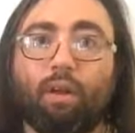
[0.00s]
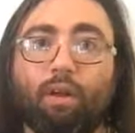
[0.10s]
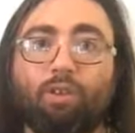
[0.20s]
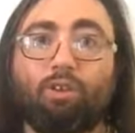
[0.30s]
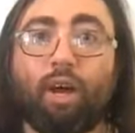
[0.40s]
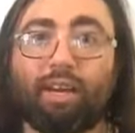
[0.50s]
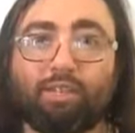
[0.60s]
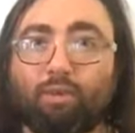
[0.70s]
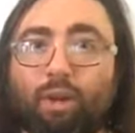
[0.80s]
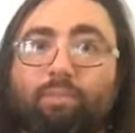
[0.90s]
So I
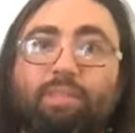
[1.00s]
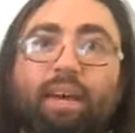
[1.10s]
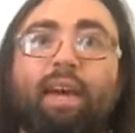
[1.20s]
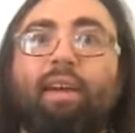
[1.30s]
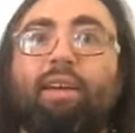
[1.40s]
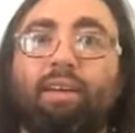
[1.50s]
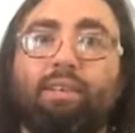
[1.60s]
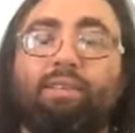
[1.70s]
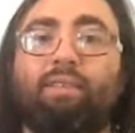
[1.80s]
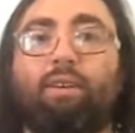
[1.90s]
guess what I'm saying
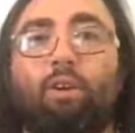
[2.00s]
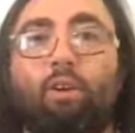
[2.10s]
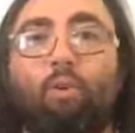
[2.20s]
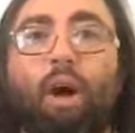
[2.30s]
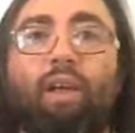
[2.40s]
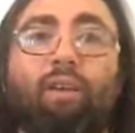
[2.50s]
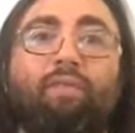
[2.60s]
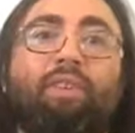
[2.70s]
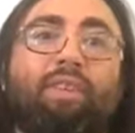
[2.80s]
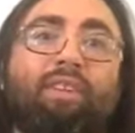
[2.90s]
is, while
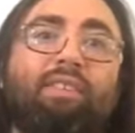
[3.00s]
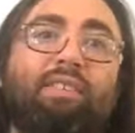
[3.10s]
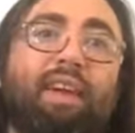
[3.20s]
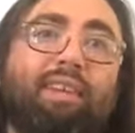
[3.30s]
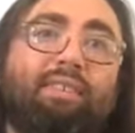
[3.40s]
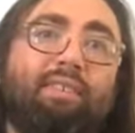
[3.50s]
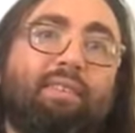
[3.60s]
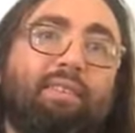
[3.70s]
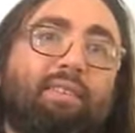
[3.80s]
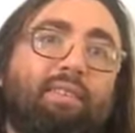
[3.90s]
everything is
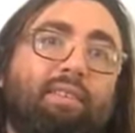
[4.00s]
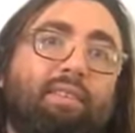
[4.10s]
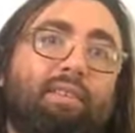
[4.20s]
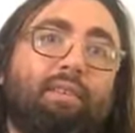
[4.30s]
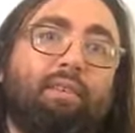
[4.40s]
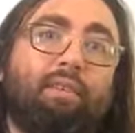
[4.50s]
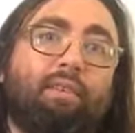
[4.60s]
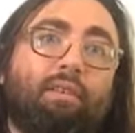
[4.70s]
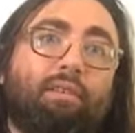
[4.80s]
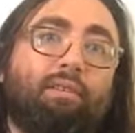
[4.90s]
destined
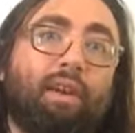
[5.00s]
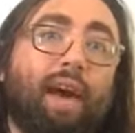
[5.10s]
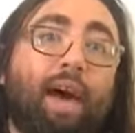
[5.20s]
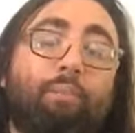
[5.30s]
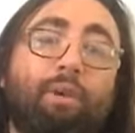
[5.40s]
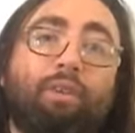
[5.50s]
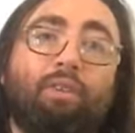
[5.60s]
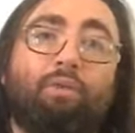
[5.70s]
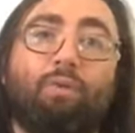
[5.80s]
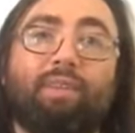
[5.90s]
to happen and
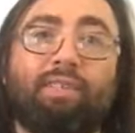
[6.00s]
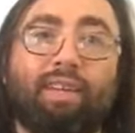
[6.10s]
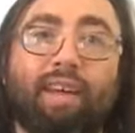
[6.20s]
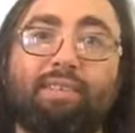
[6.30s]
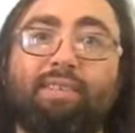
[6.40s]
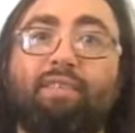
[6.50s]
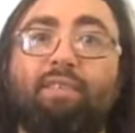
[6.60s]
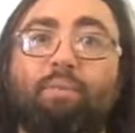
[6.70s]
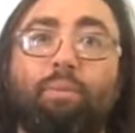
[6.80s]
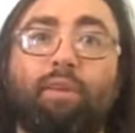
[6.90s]
you are destined
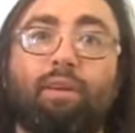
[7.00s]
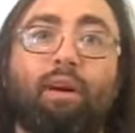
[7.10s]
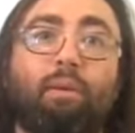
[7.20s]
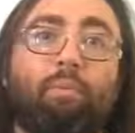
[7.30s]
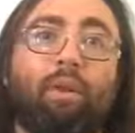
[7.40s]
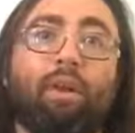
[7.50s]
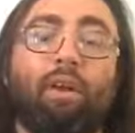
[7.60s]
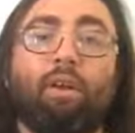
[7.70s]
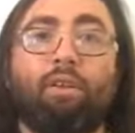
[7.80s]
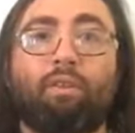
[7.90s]
to become
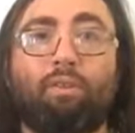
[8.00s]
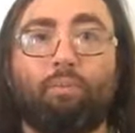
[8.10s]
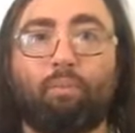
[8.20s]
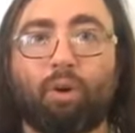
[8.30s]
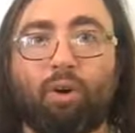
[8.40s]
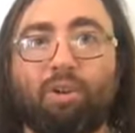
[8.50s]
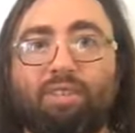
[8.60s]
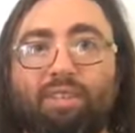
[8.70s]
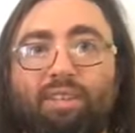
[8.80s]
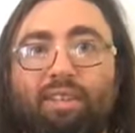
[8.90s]
the
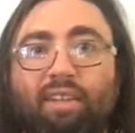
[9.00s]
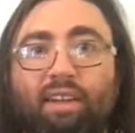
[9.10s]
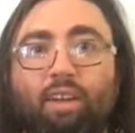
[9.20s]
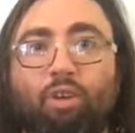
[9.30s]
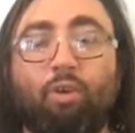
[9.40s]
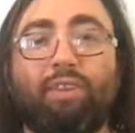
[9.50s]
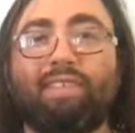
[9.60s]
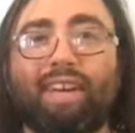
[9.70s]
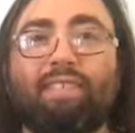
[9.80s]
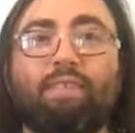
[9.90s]
person, you are
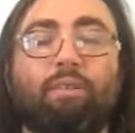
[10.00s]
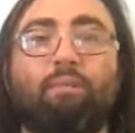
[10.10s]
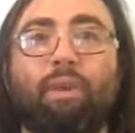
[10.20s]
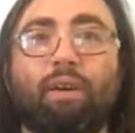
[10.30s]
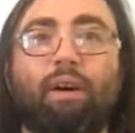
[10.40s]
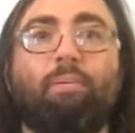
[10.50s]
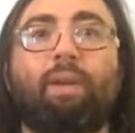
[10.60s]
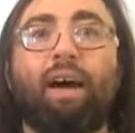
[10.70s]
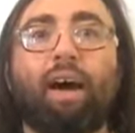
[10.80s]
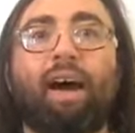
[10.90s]
destined to become the
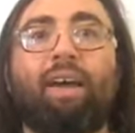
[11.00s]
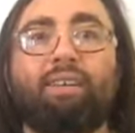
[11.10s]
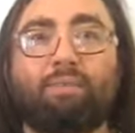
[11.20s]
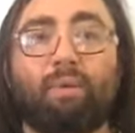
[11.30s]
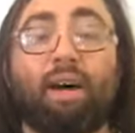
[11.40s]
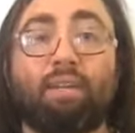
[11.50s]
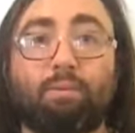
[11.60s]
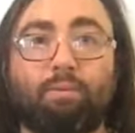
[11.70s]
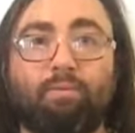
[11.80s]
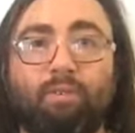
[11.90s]
highest
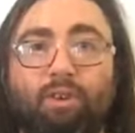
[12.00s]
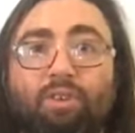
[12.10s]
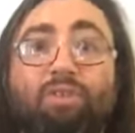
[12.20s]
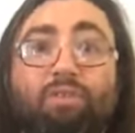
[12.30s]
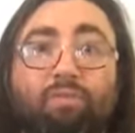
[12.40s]
possible version of